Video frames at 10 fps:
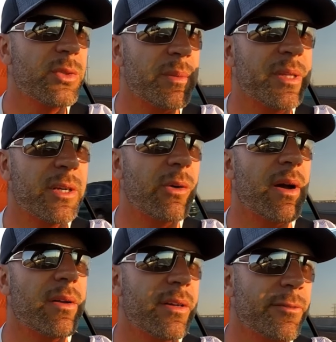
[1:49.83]
these women that go
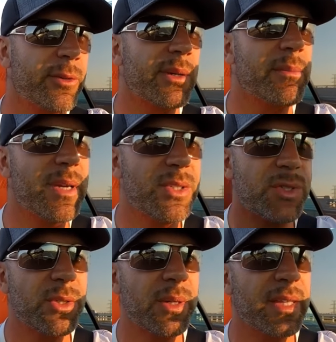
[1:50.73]
out on a frequent
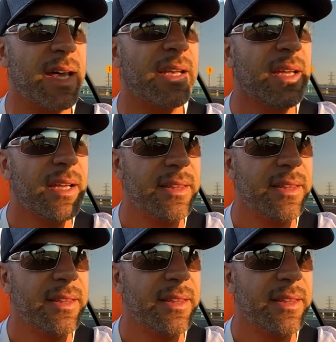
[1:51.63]
basis doing that,